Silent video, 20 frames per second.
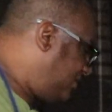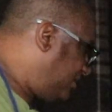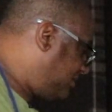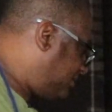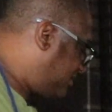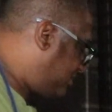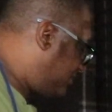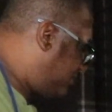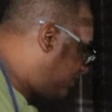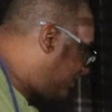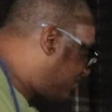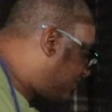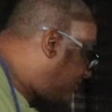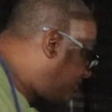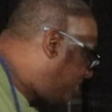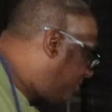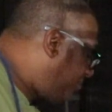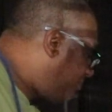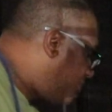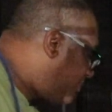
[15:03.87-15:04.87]
So just a
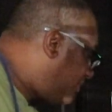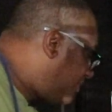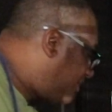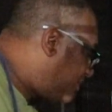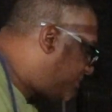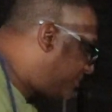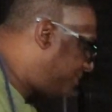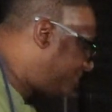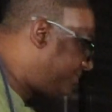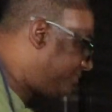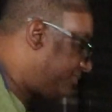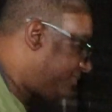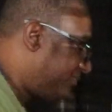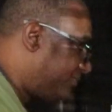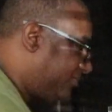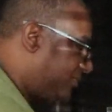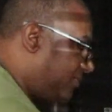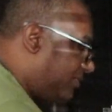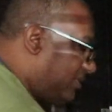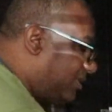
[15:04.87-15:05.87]
little bit more.
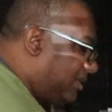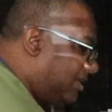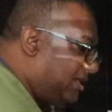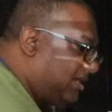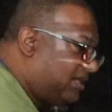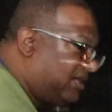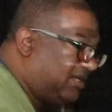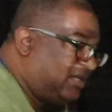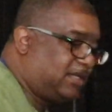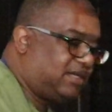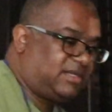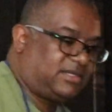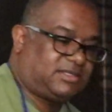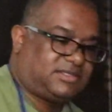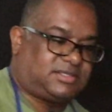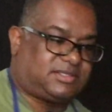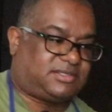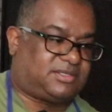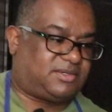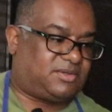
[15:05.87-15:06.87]

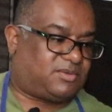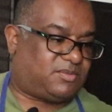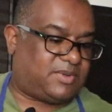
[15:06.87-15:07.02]
So